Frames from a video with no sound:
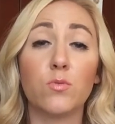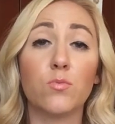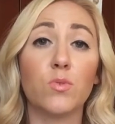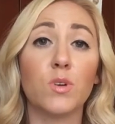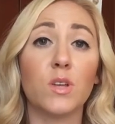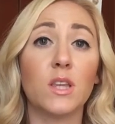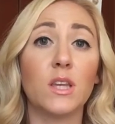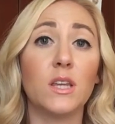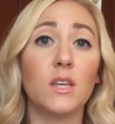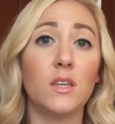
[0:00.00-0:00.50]

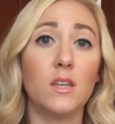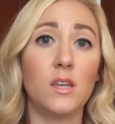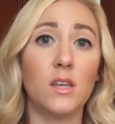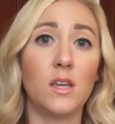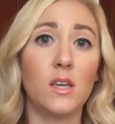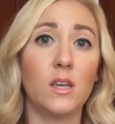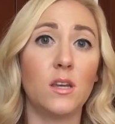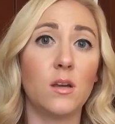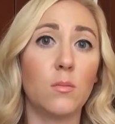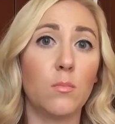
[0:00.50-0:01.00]
really
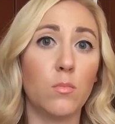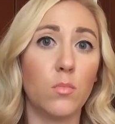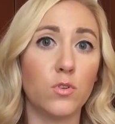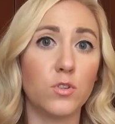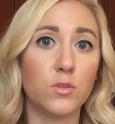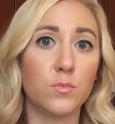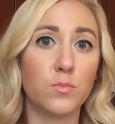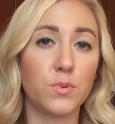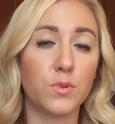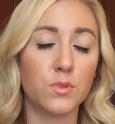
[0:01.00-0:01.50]
need
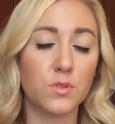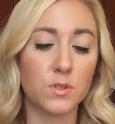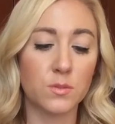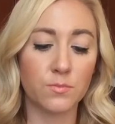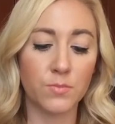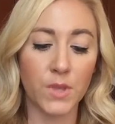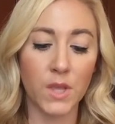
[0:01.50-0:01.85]
multiples.